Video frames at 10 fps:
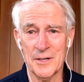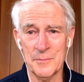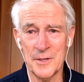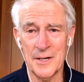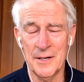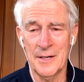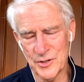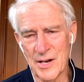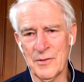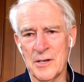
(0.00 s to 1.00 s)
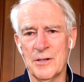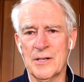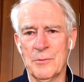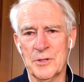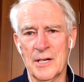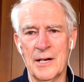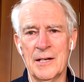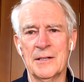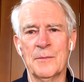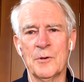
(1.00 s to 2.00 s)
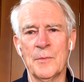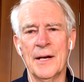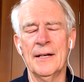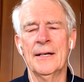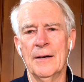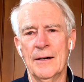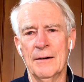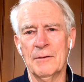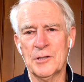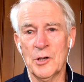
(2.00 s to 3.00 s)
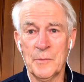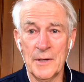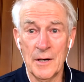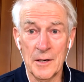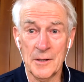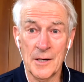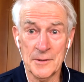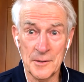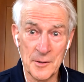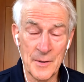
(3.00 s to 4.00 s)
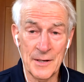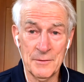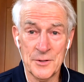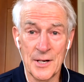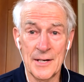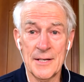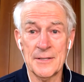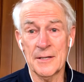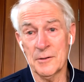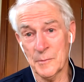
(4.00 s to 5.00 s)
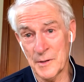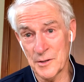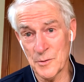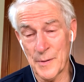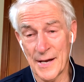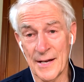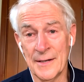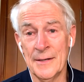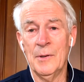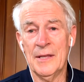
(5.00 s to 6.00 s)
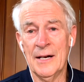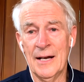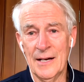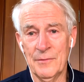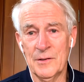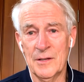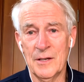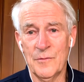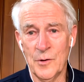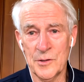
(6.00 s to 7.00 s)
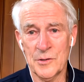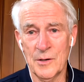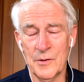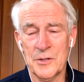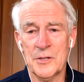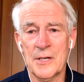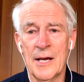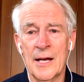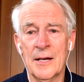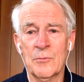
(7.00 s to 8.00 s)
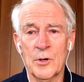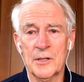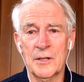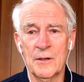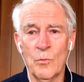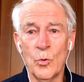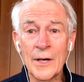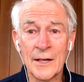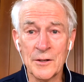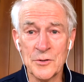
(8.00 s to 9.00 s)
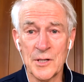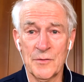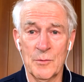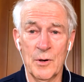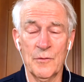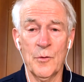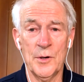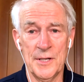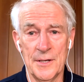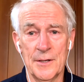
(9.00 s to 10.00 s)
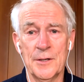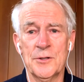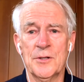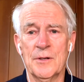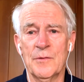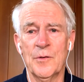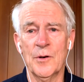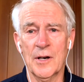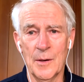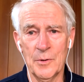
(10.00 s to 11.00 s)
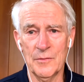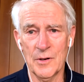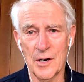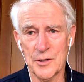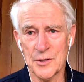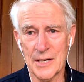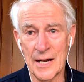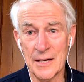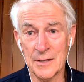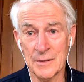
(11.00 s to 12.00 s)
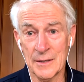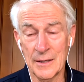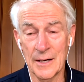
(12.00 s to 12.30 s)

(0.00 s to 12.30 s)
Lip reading: Columbia. For 7 years, I was a Canadian diplomat, which took me to Hong Kong to learn Mandarin Chinese and took me to Japan. But then I left the Foreign Service and worked in the wood industry for about 40 years for a couple of large Canadian